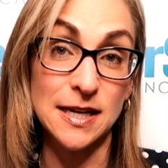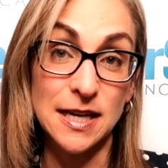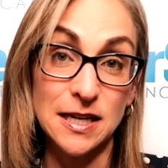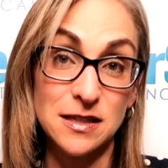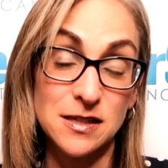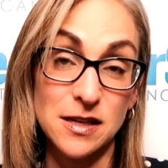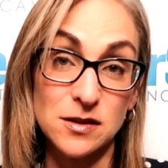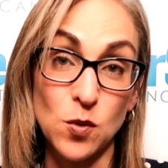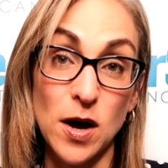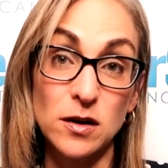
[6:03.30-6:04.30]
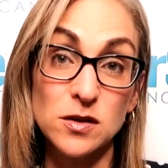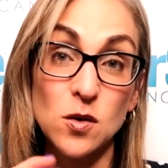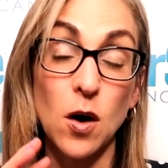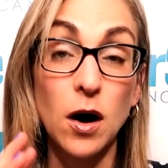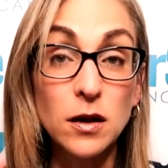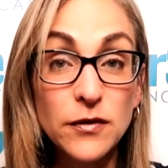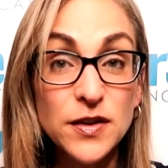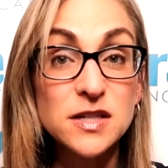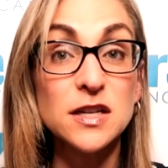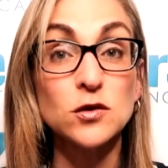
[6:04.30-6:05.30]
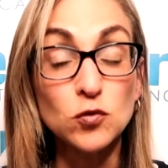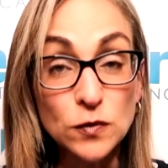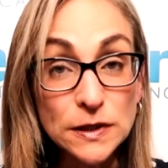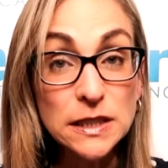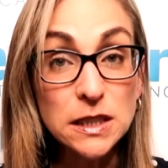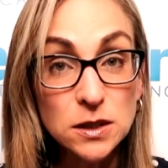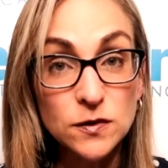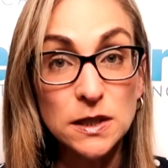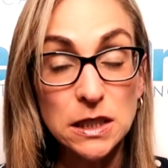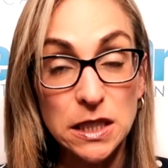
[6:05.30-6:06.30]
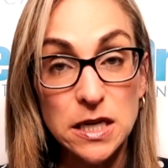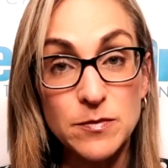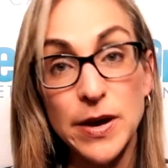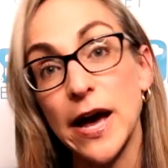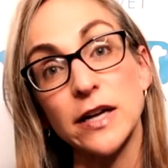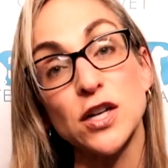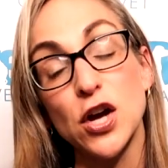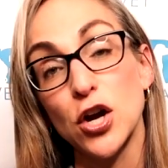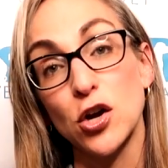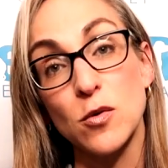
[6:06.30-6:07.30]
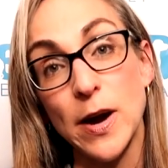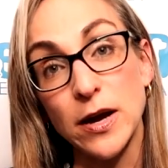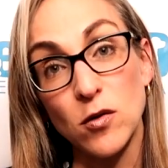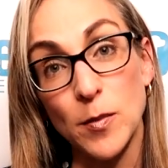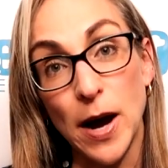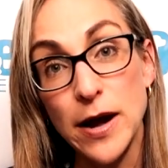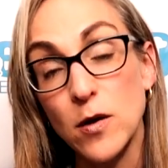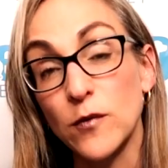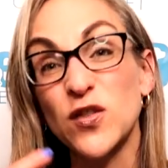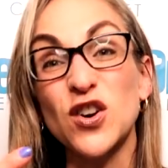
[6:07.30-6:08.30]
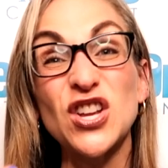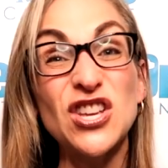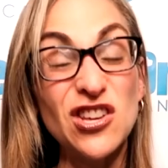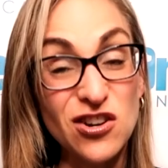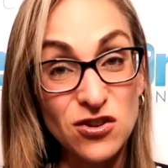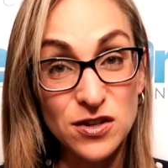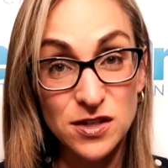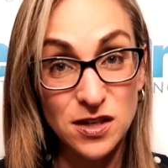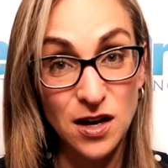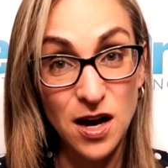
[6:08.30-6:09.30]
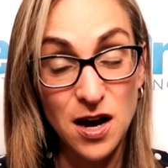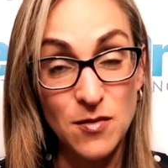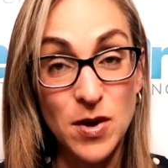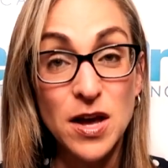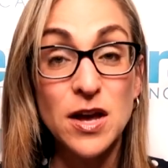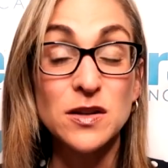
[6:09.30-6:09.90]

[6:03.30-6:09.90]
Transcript: and kittens as well. So all of this can really, really impact your microbiome for years to come.